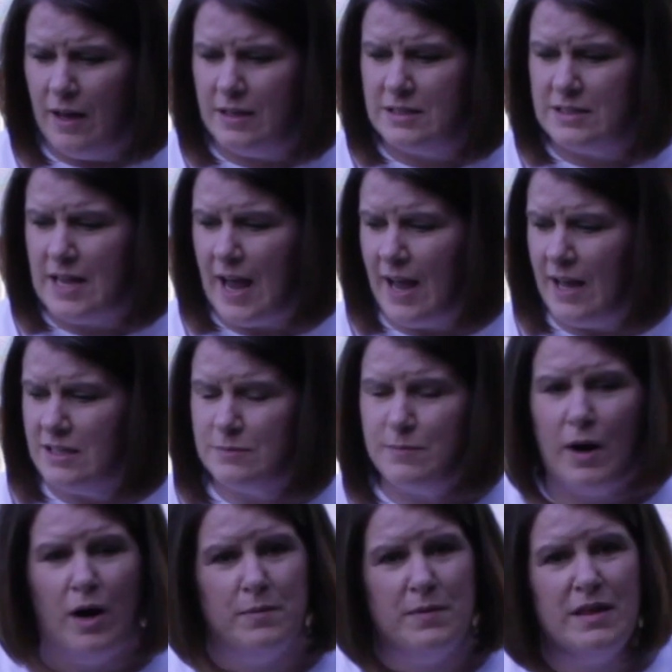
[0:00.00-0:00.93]
Taz
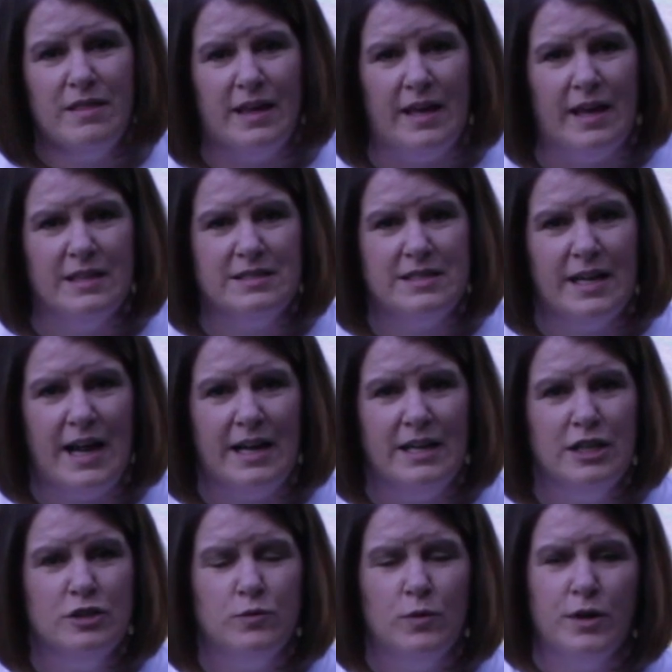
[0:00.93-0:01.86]
bought me this, and I
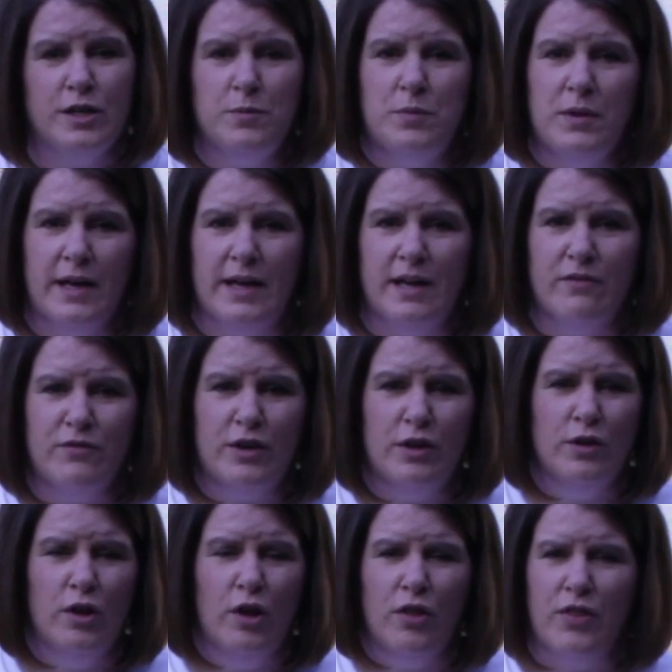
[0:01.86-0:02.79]
just wanted to plant a
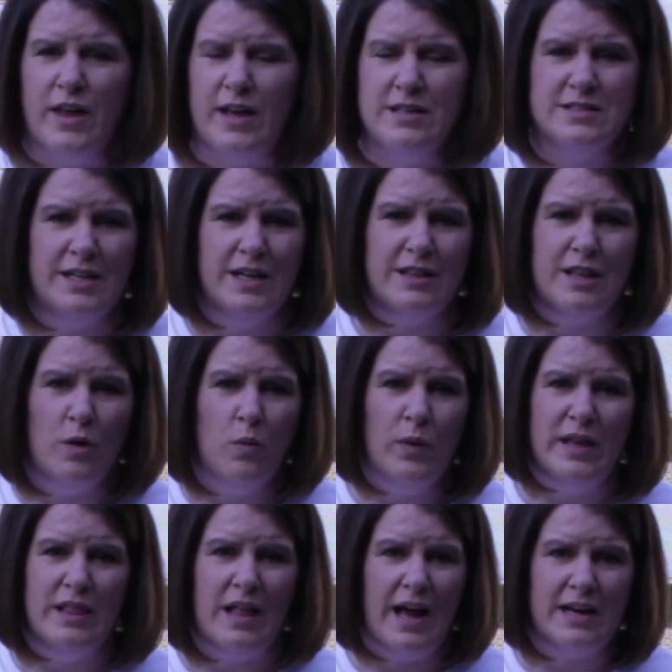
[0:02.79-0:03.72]
few little things in it that
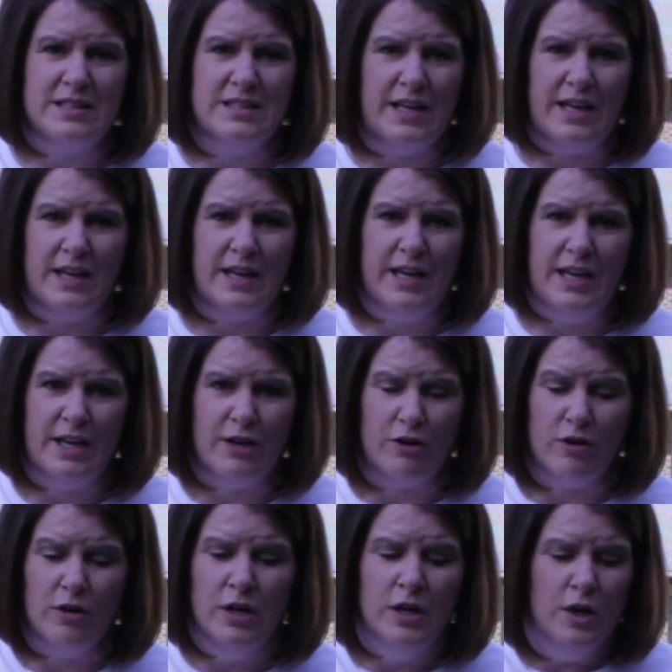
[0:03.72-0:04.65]
we like to eat
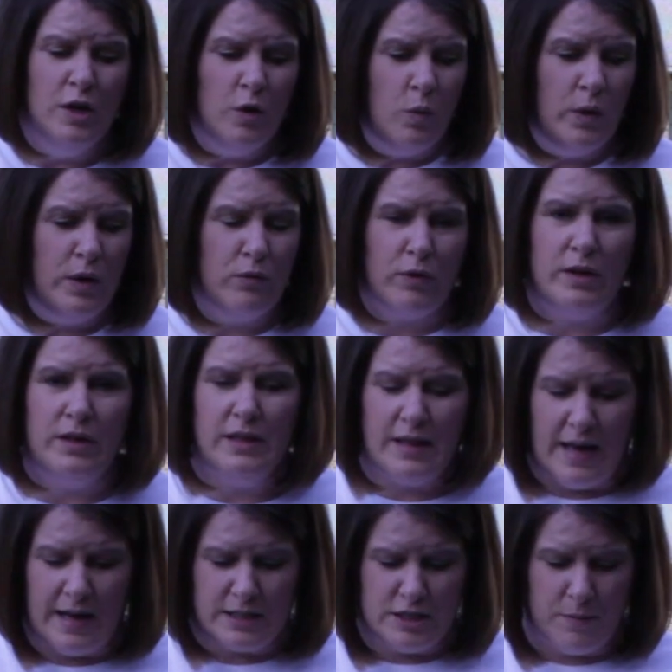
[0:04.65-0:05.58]
here. We really
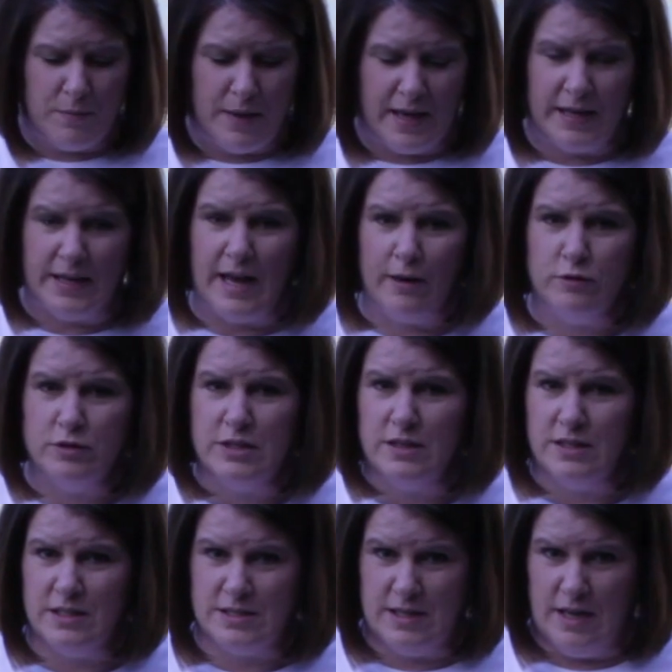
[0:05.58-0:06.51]
like tomatoes
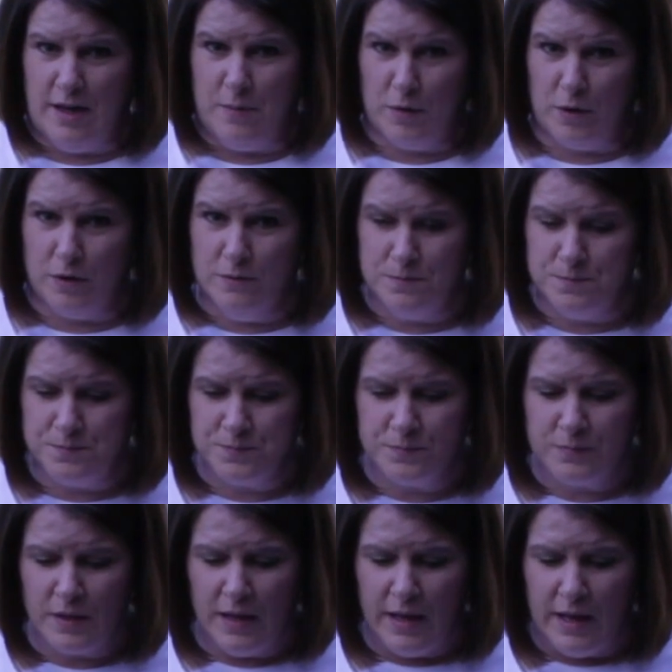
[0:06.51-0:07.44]
in the summer,
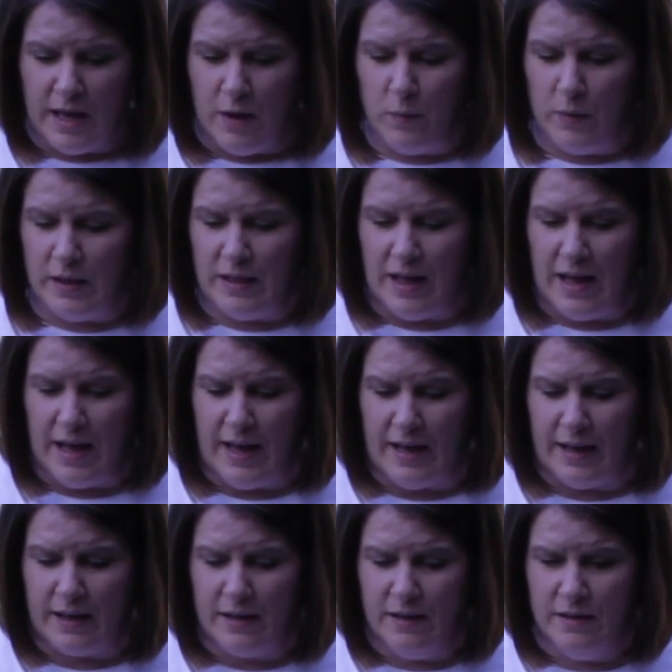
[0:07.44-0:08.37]
and we
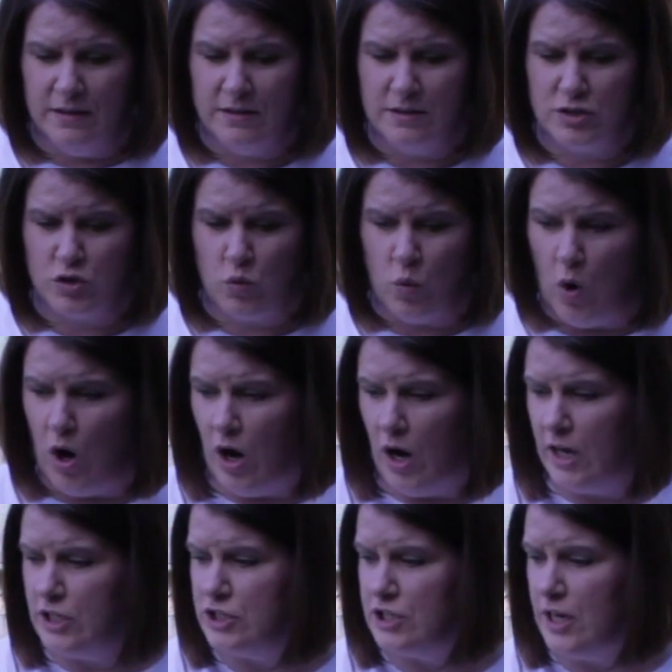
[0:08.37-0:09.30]
like
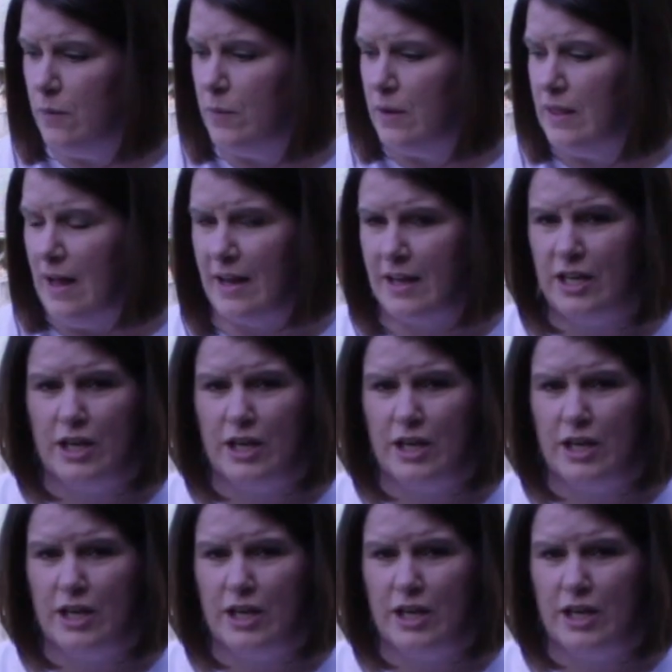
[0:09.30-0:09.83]
squash, and we like